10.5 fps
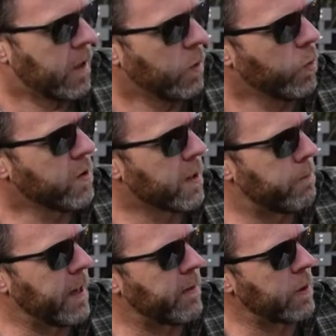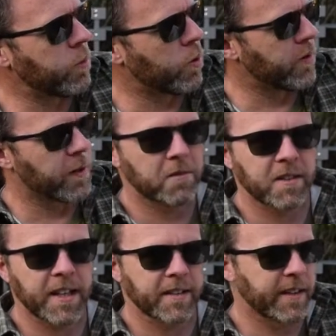What a big reward from
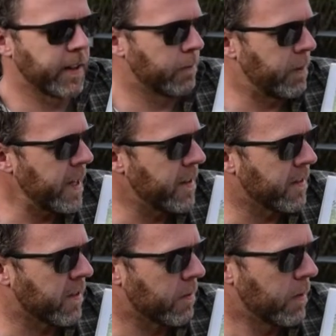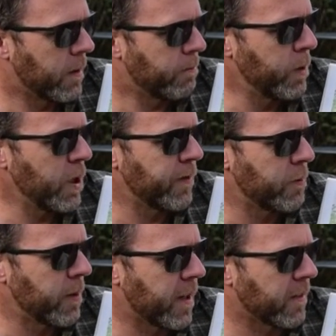6 little beans.
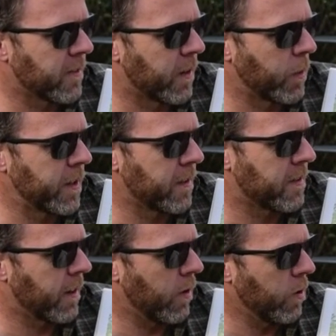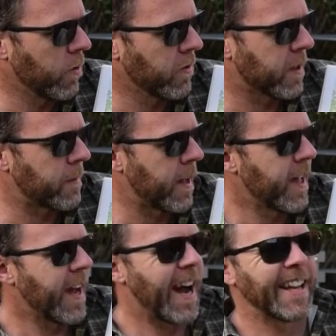Beautiful plants on the windowsill all summer,
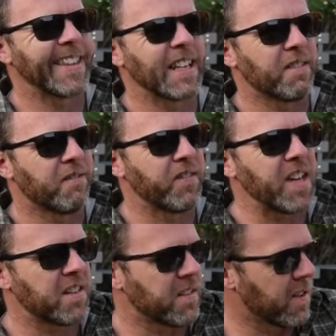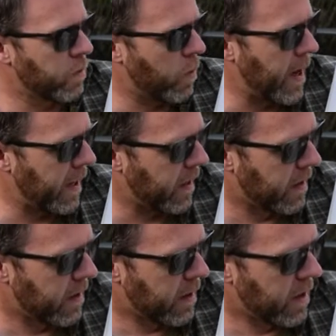and then a feast as well.
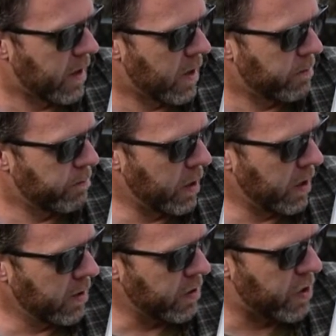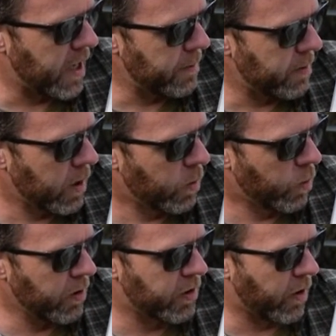But look, Chip,
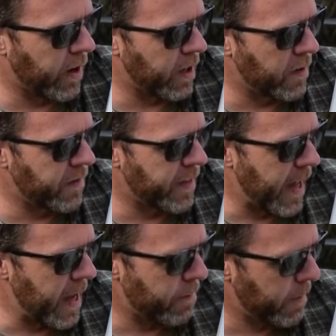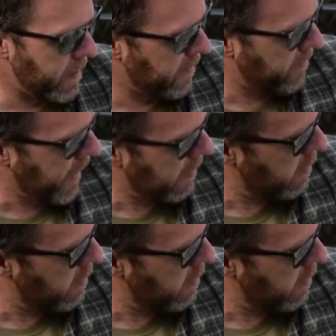what's growing over there in the flower